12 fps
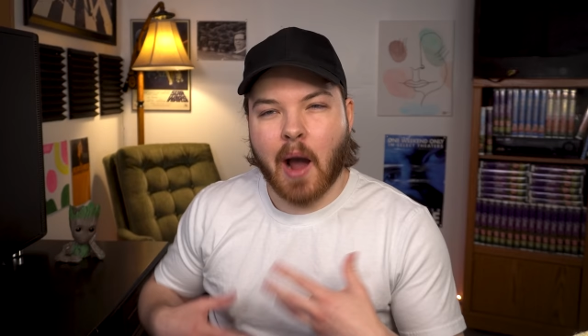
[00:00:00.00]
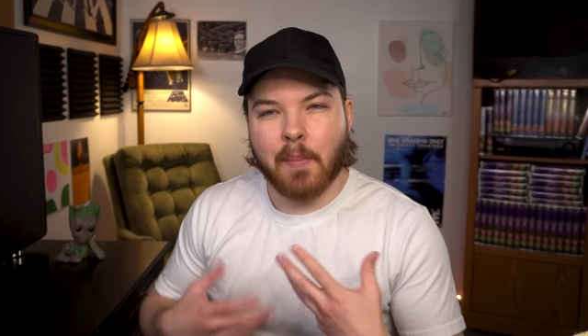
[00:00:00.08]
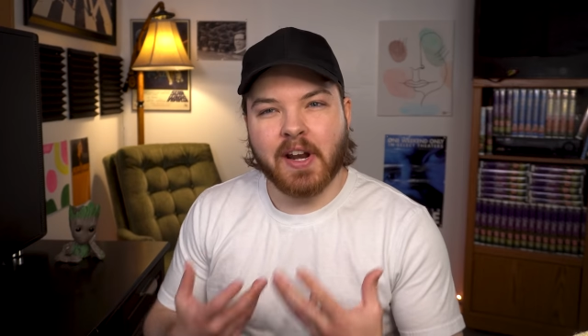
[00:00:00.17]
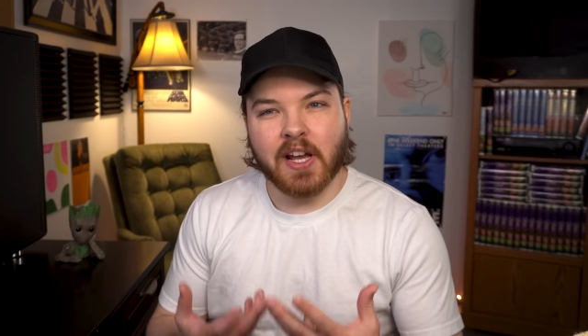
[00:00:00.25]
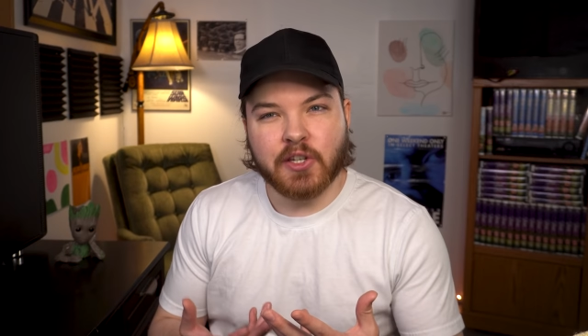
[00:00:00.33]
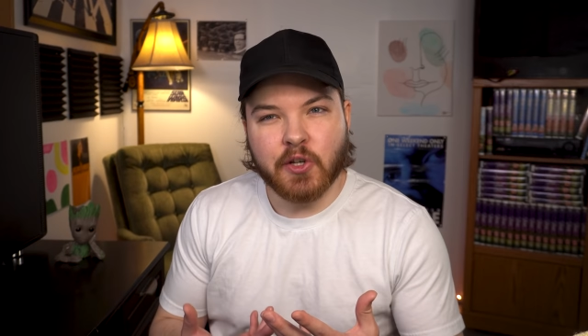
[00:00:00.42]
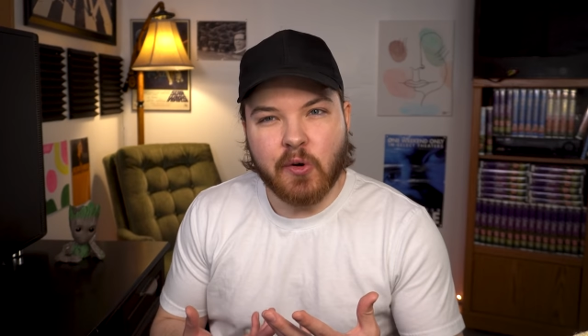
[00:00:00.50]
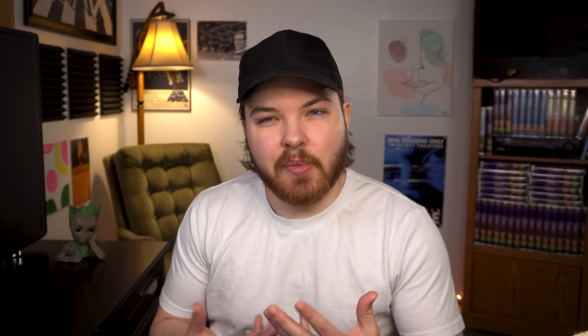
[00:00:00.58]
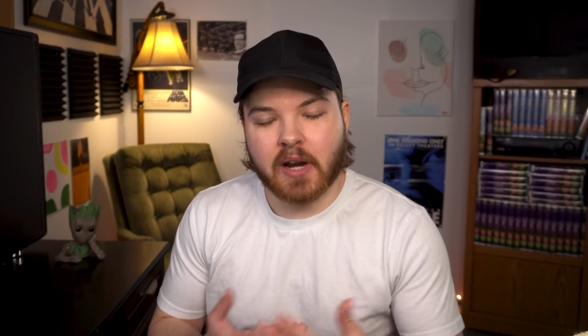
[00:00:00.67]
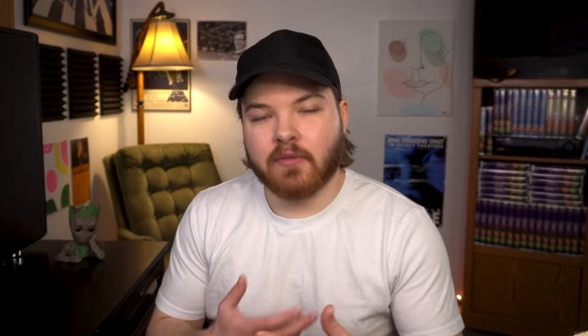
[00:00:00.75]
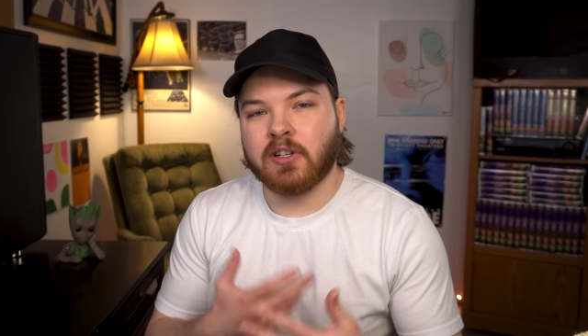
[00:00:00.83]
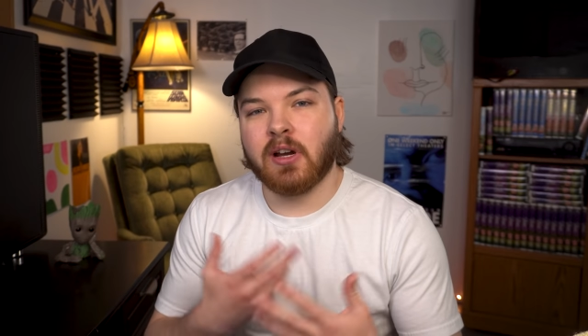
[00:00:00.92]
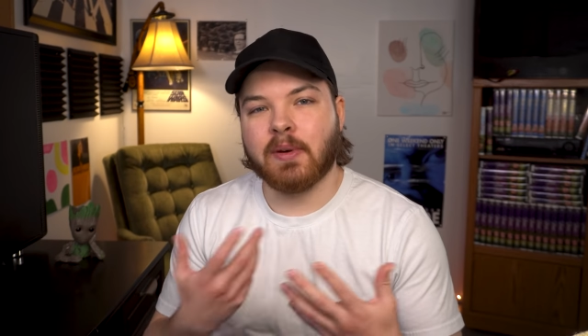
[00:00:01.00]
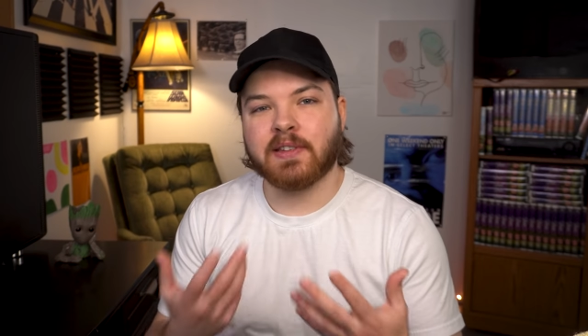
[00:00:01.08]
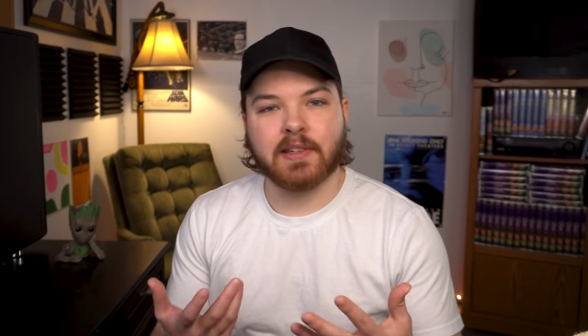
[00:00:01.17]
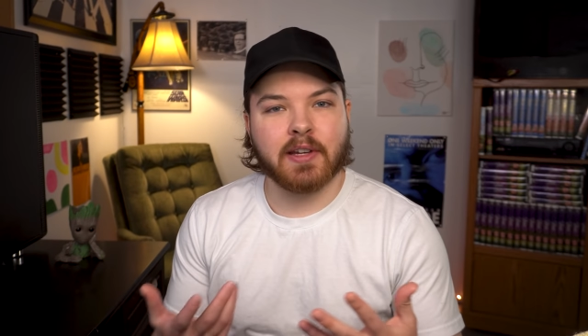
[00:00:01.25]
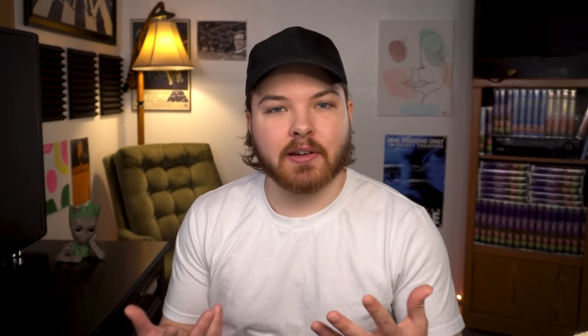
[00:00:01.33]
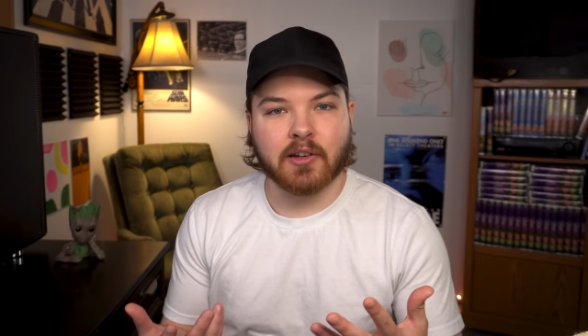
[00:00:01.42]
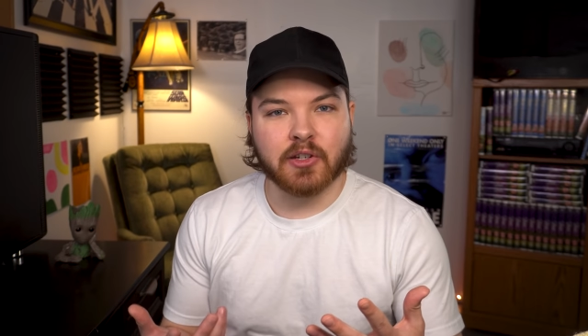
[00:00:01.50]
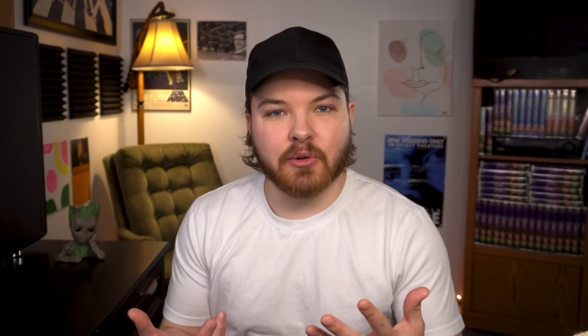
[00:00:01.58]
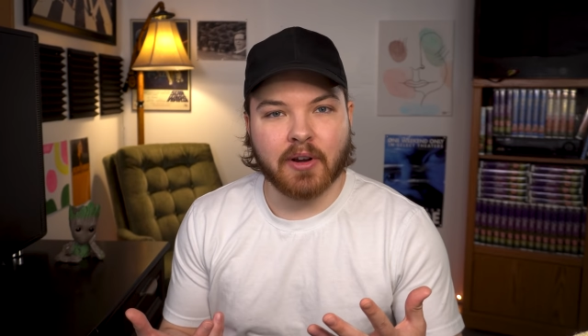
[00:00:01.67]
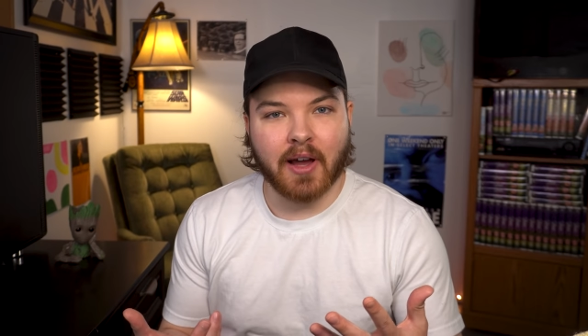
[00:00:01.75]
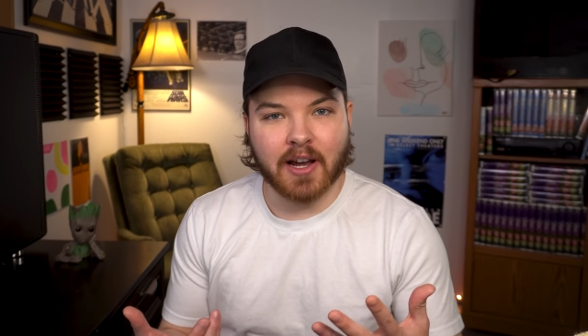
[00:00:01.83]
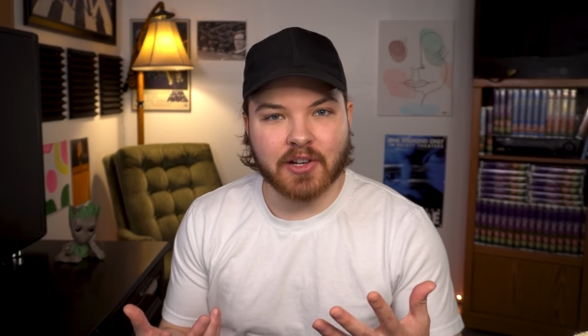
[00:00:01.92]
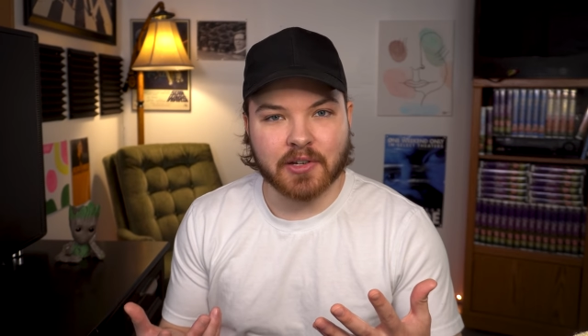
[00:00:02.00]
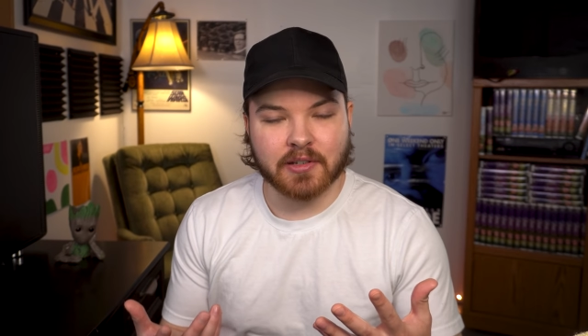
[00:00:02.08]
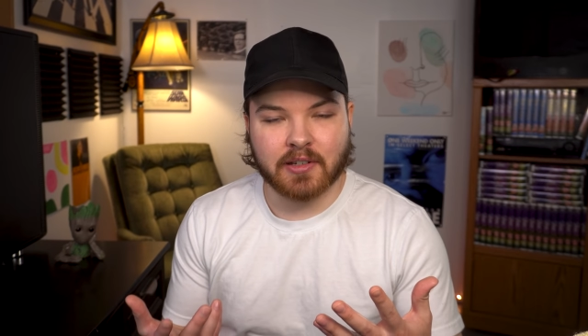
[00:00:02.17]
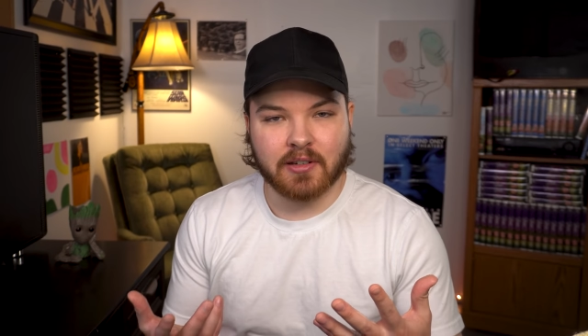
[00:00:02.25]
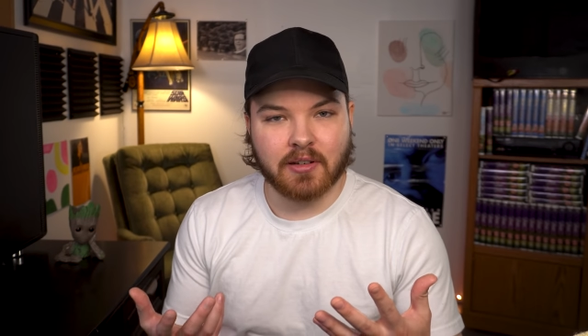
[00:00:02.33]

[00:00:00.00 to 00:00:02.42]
I mean, I do, but every time I sit down to do it, I just